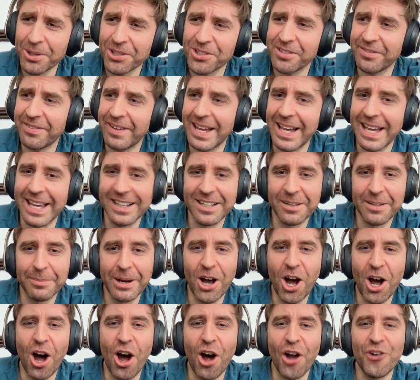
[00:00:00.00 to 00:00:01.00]
not
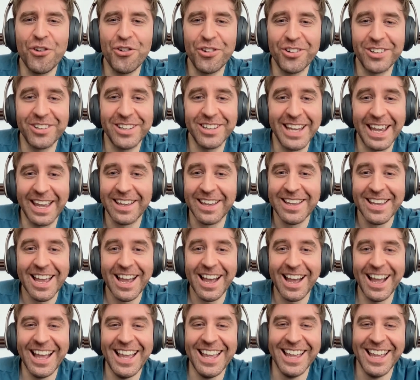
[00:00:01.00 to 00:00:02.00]
sleeping, drinking your